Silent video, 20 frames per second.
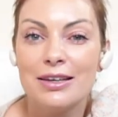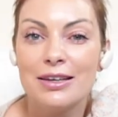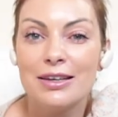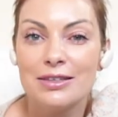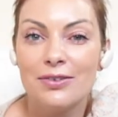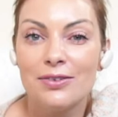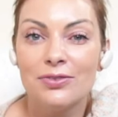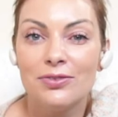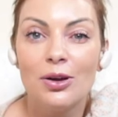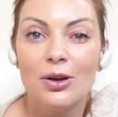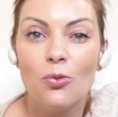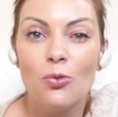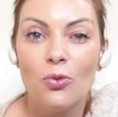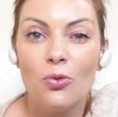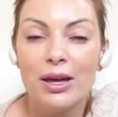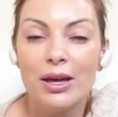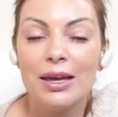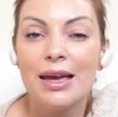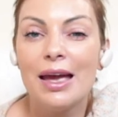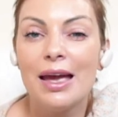the rest of
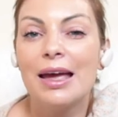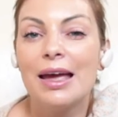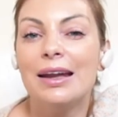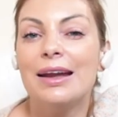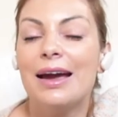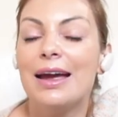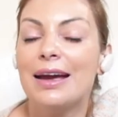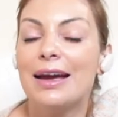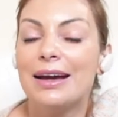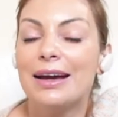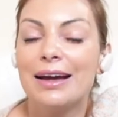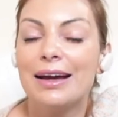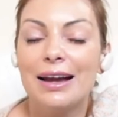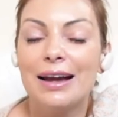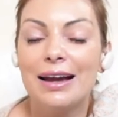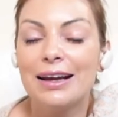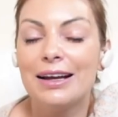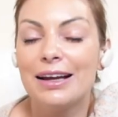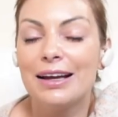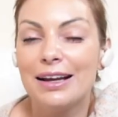the weekend.
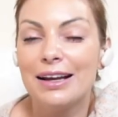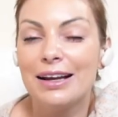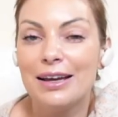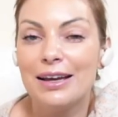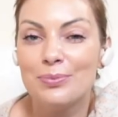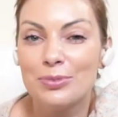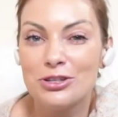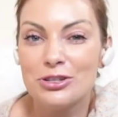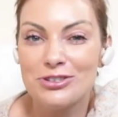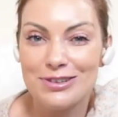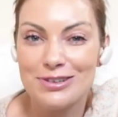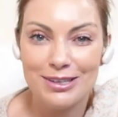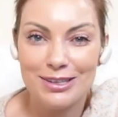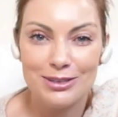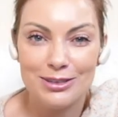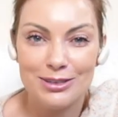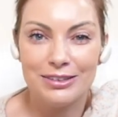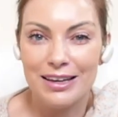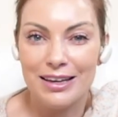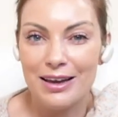I really, really
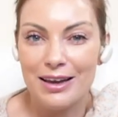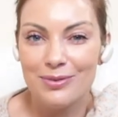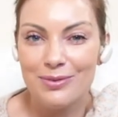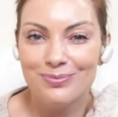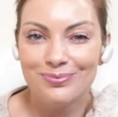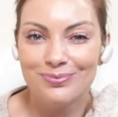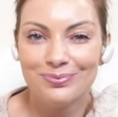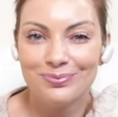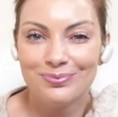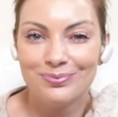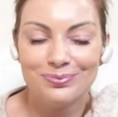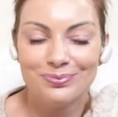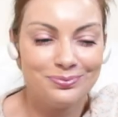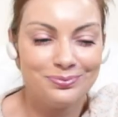appreciate your time.